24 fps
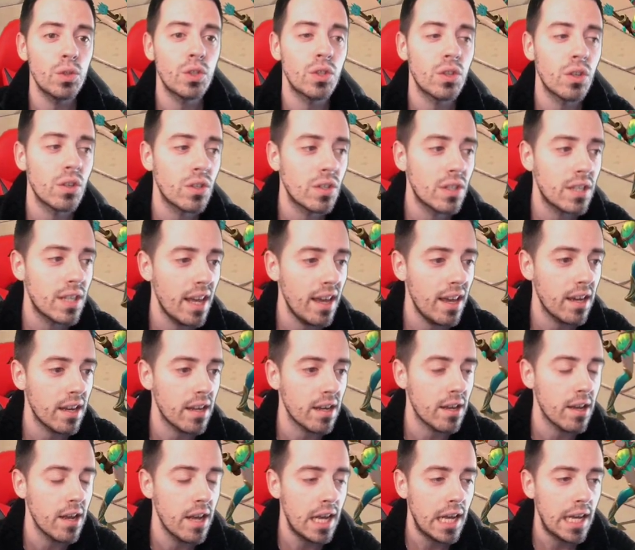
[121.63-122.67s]

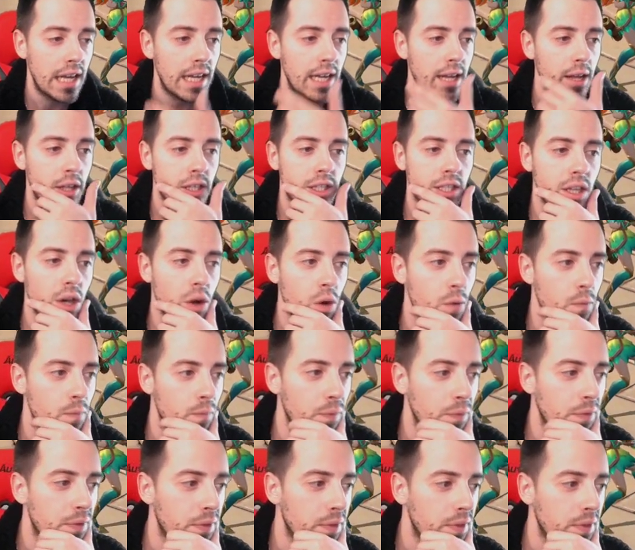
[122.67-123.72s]
sustain.
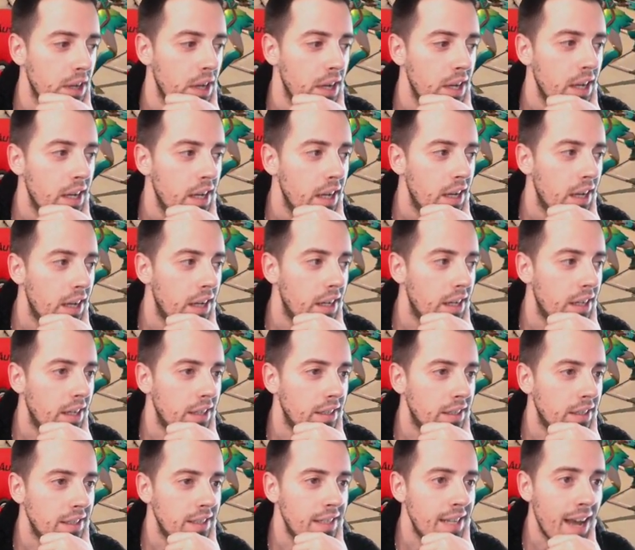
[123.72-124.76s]
So
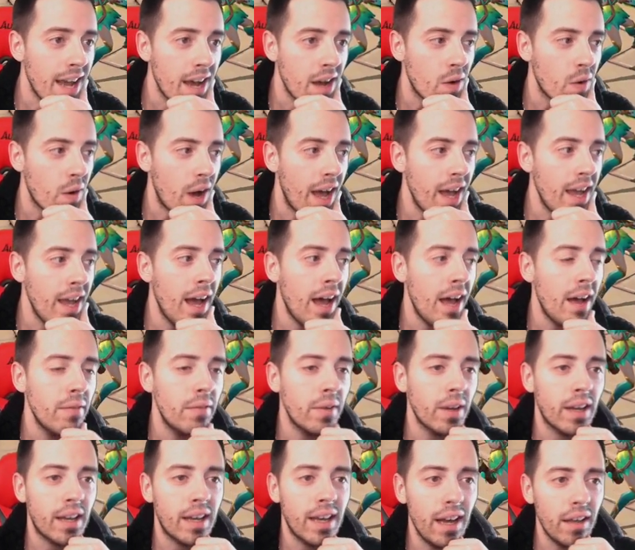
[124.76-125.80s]
uh, now, I
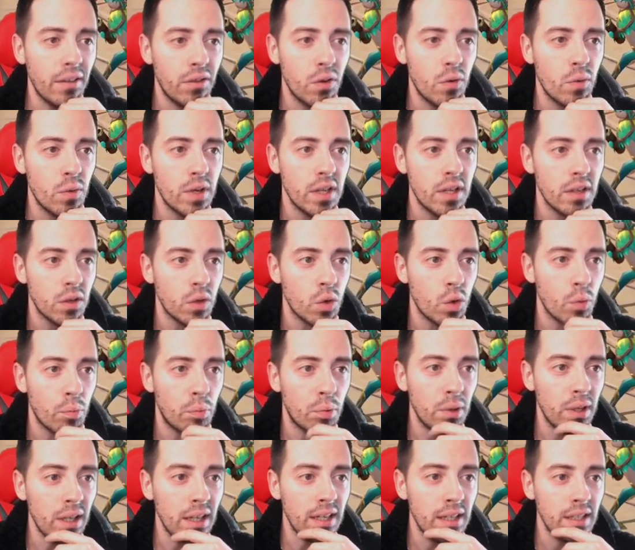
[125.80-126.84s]
have Catherine who
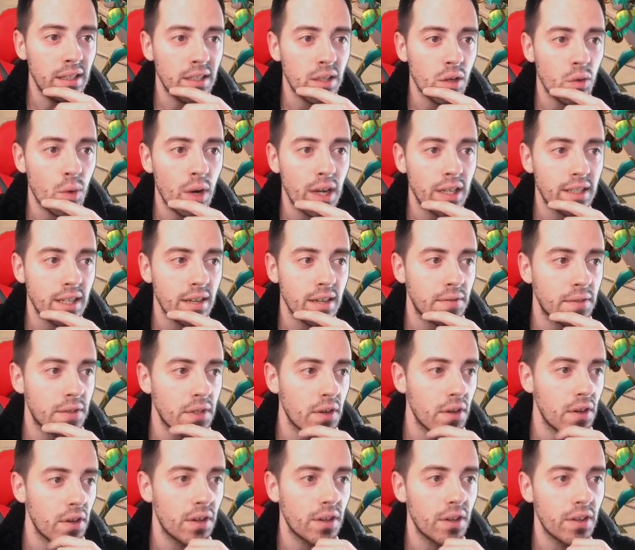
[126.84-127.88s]
plays right
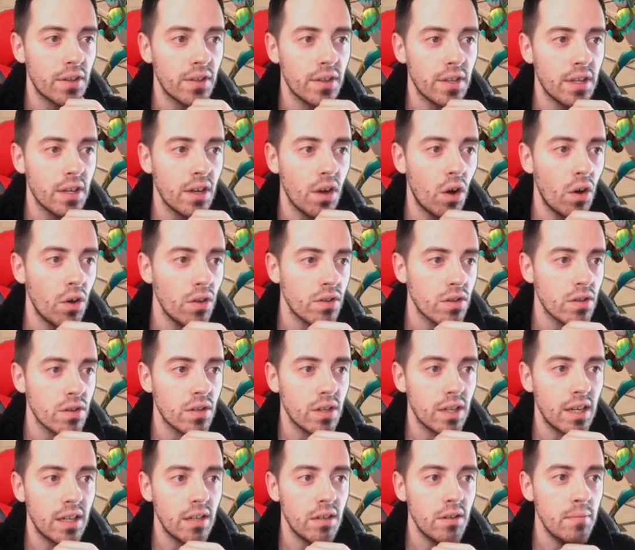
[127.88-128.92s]
after uh, the
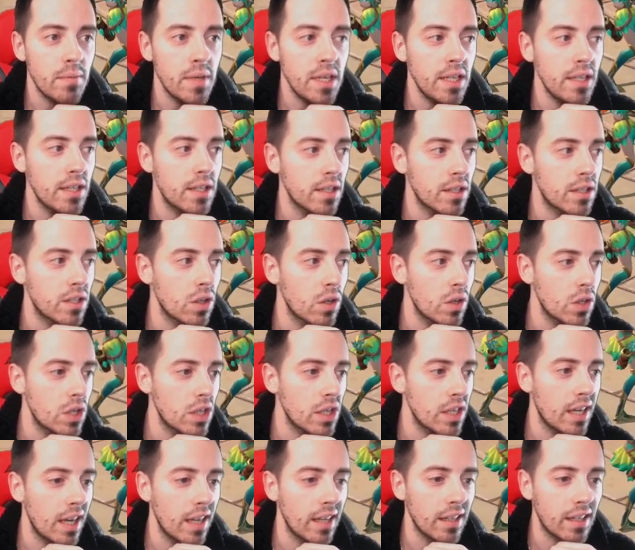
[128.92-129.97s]
other enemies, so
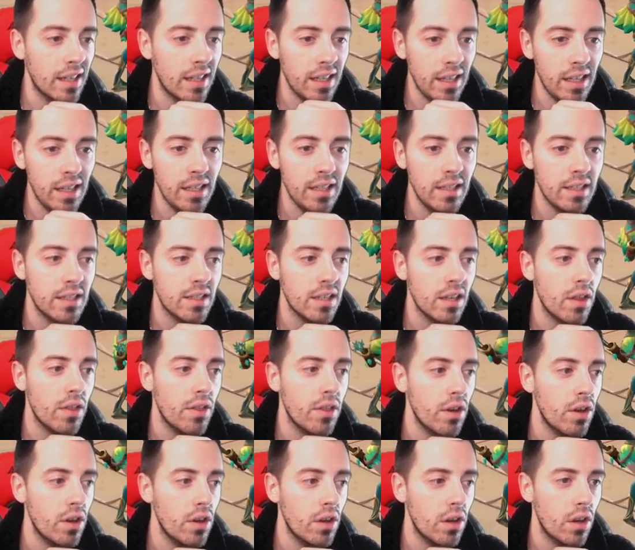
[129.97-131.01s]
she can cleanse
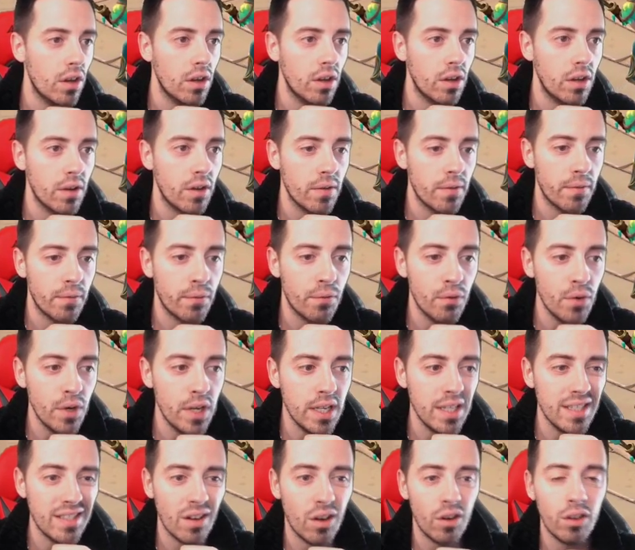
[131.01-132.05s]
the uh,
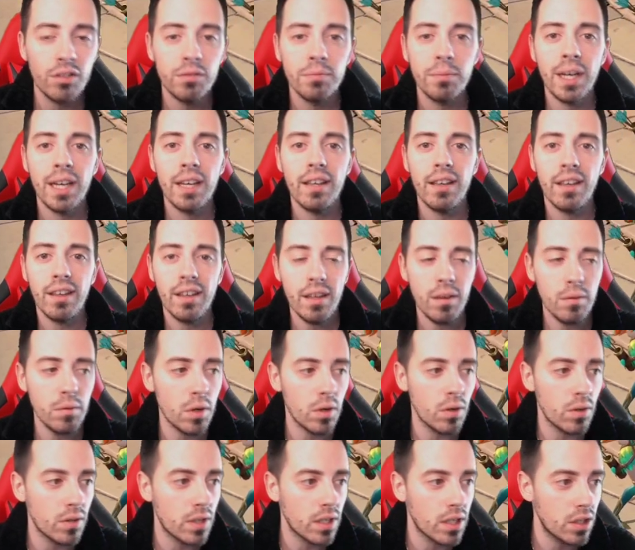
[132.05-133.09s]
freeze on my
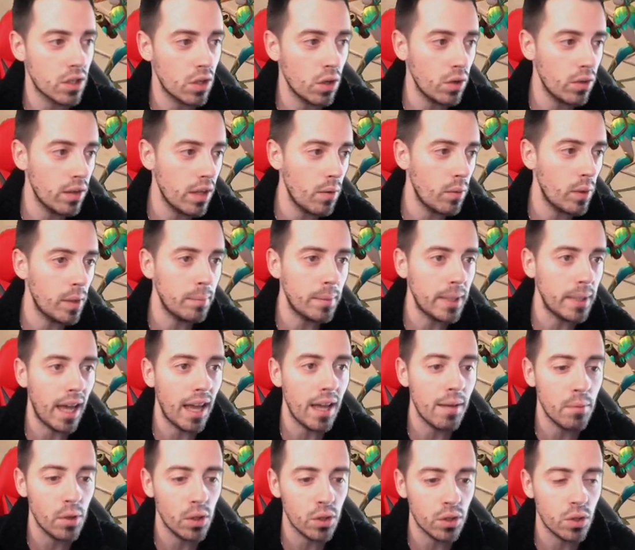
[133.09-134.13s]
heroes, so they will be
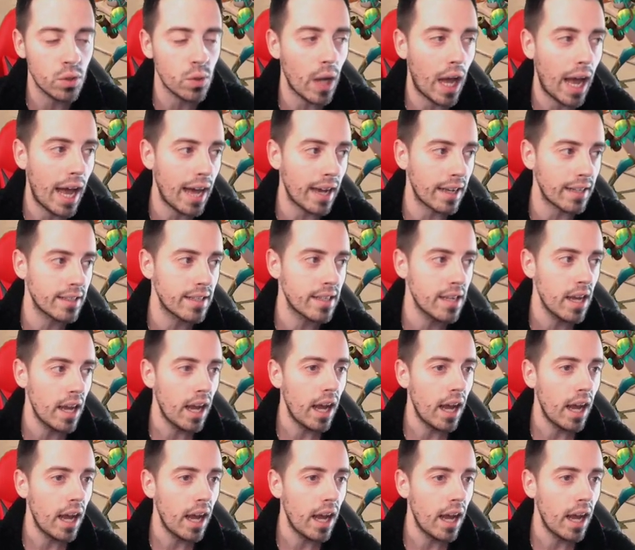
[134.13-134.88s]
able to act.